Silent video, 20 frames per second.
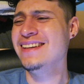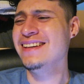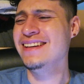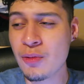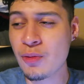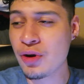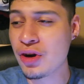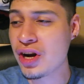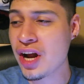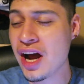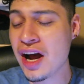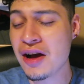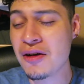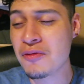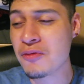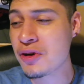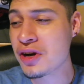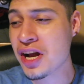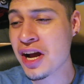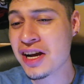and we're
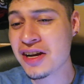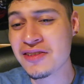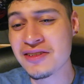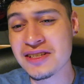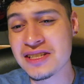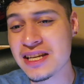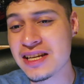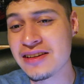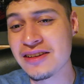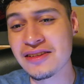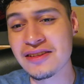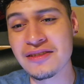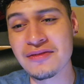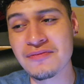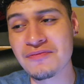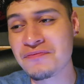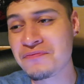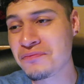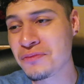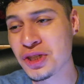not we're not gonna say
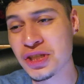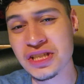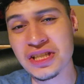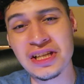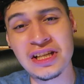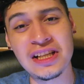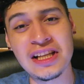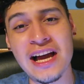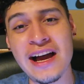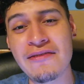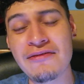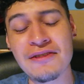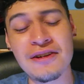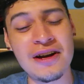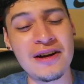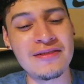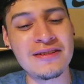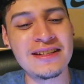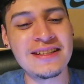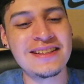nothing we're just gonna laugh it
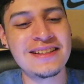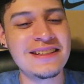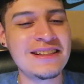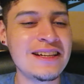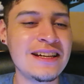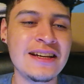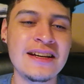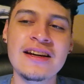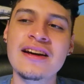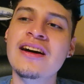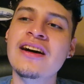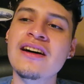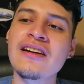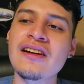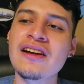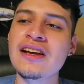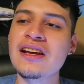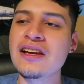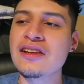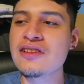off all
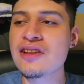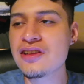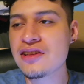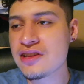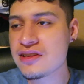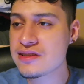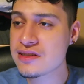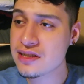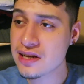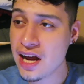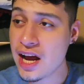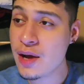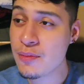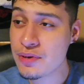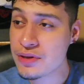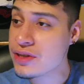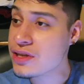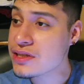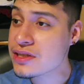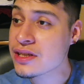right and then this could
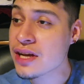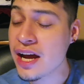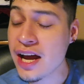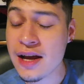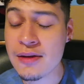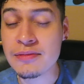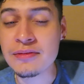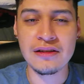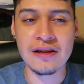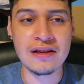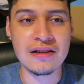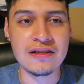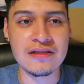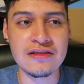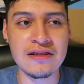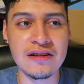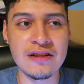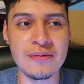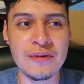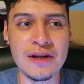happen this could happen i'm gonna
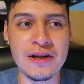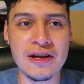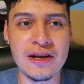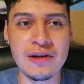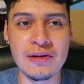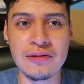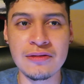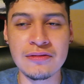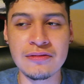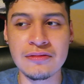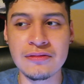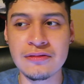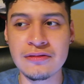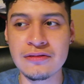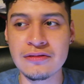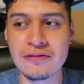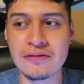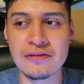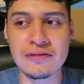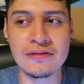talk about how
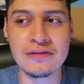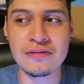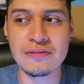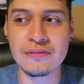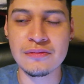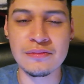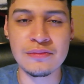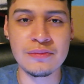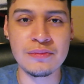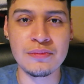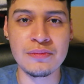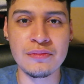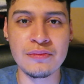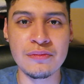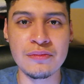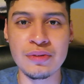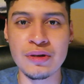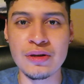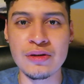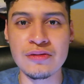
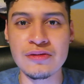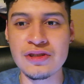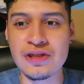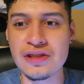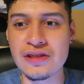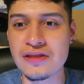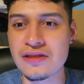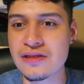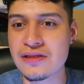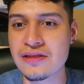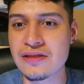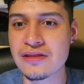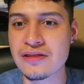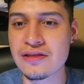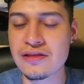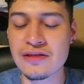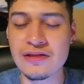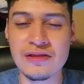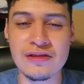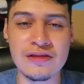bro just
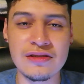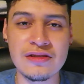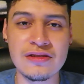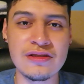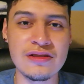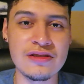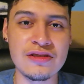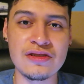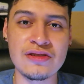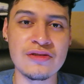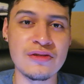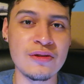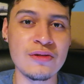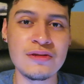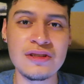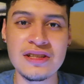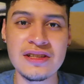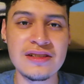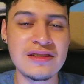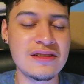just
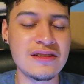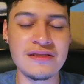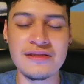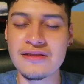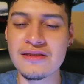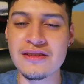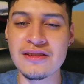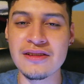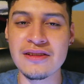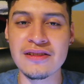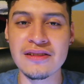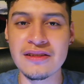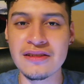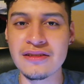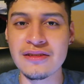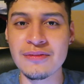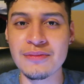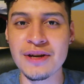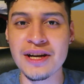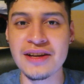stroked his in, in,
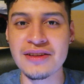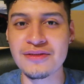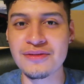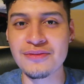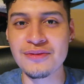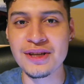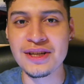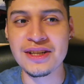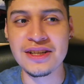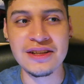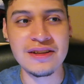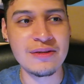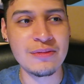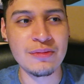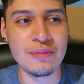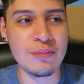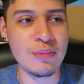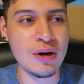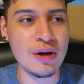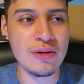in, the bathroom right here
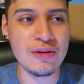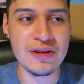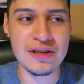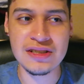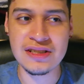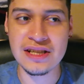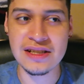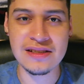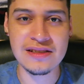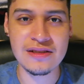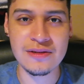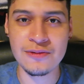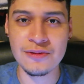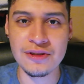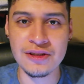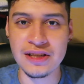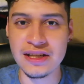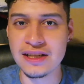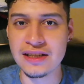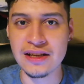bro there's like
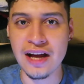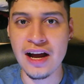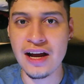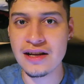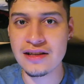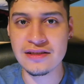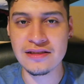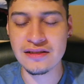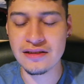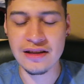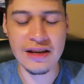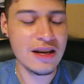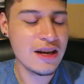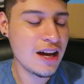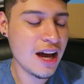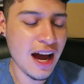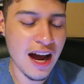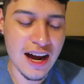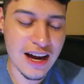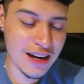someone like dying to the
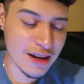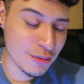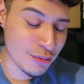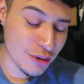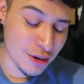eye right,